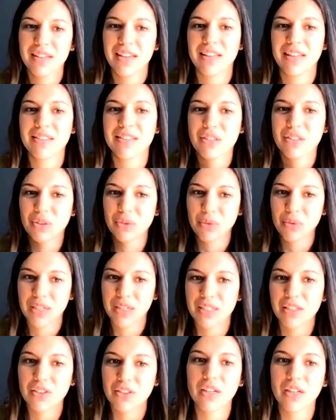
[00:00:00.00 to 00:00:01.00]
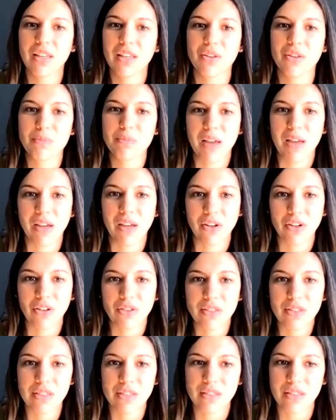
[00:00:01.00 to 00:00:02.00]
And so we need to look at those
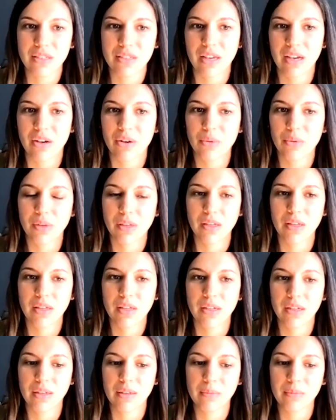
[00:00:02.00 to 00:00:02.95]
patterns to see how we